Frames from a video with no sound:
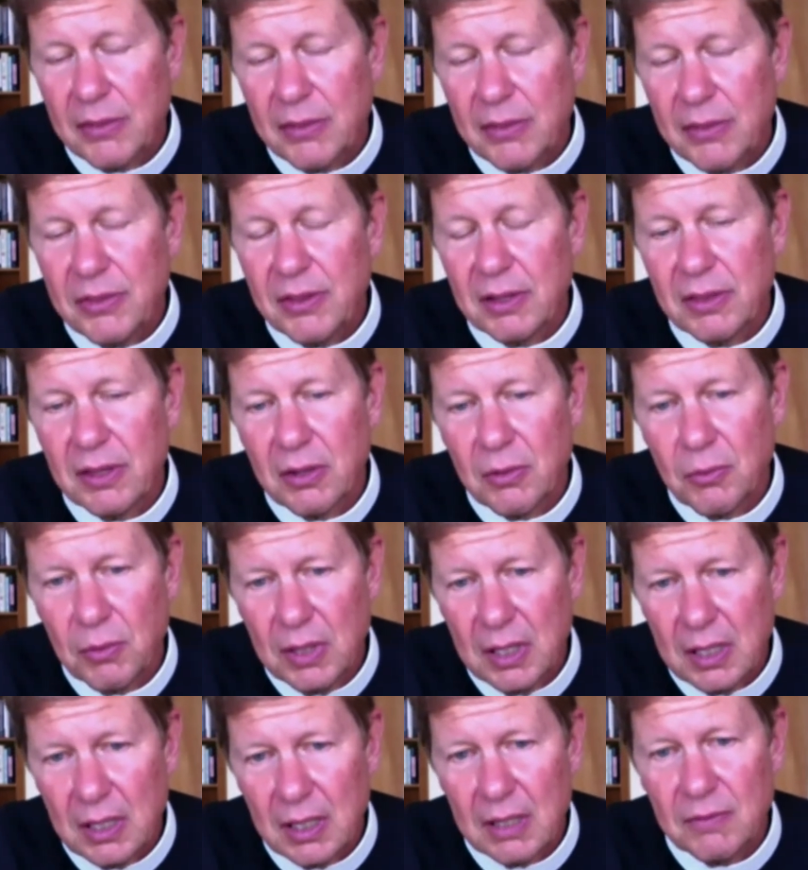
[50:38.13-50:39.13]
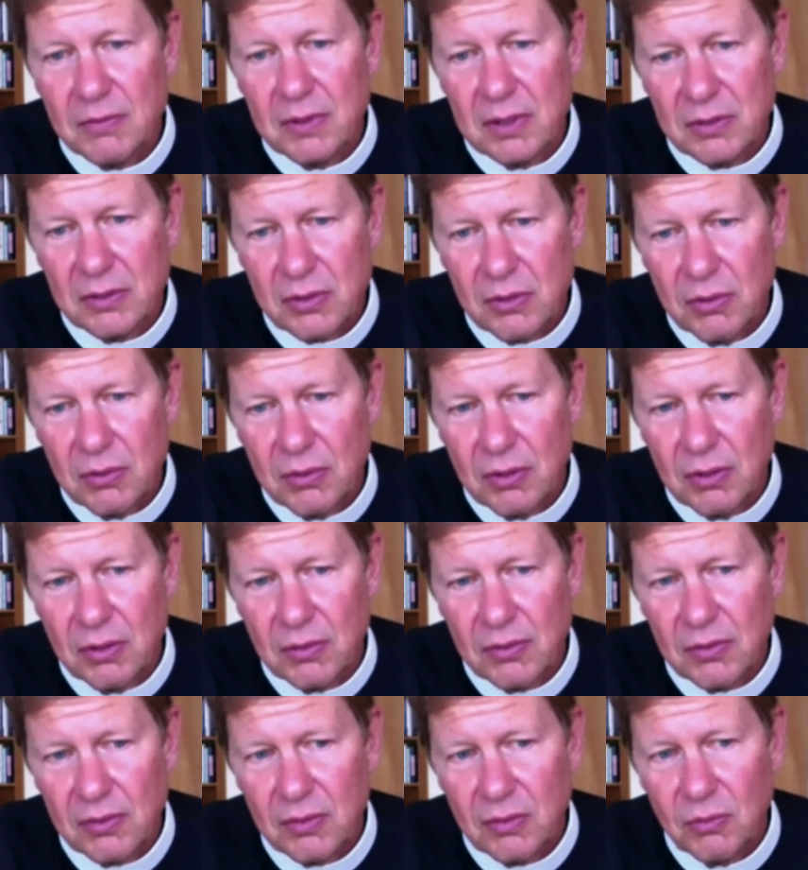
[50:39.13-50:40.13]
think the arena of
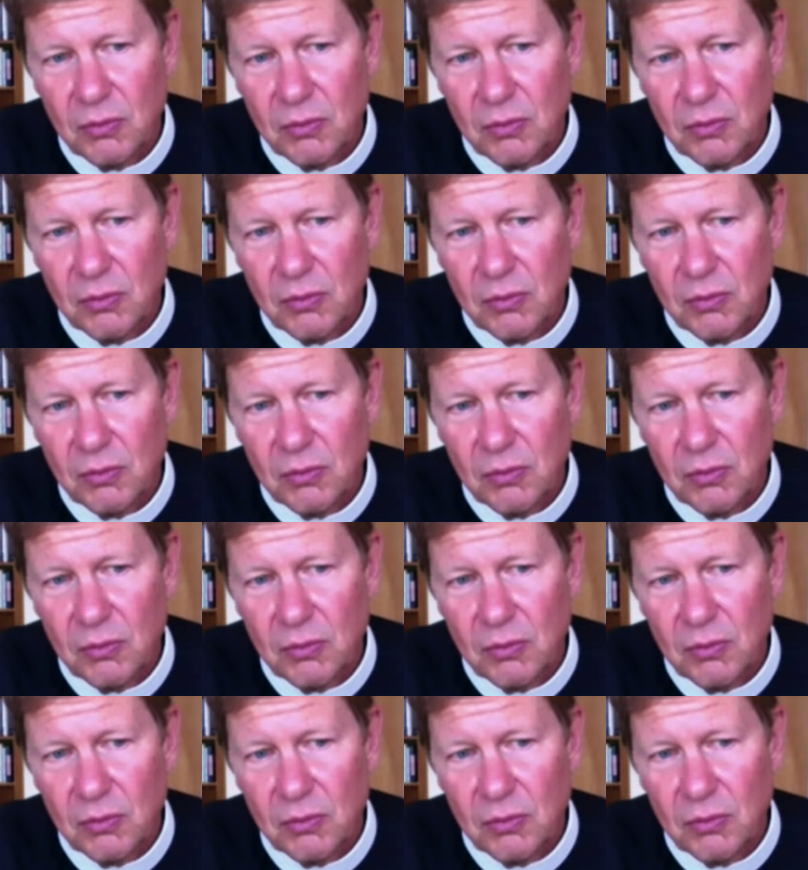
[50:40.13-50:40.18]
discourse